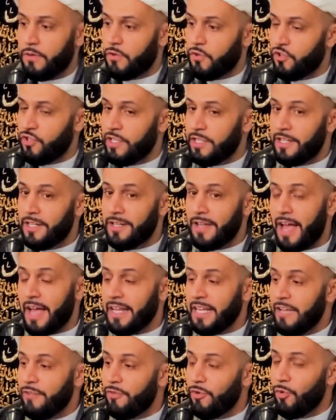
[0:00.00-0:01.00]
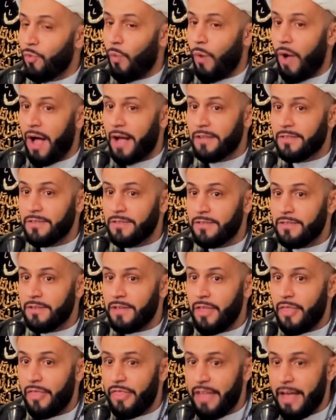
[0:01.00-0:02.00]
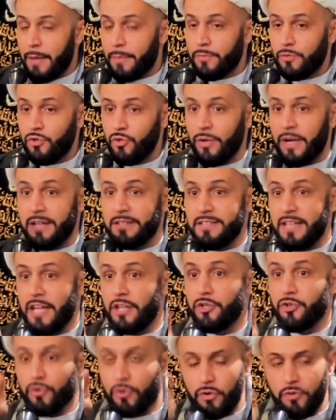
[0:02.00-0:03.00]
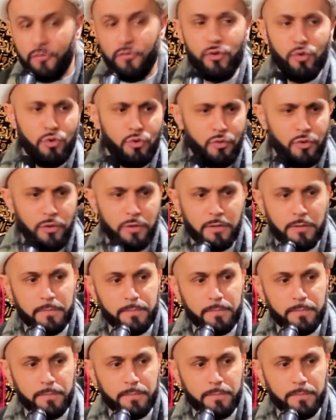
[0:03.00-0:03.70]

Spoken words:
She did not even want them to attend her funeral.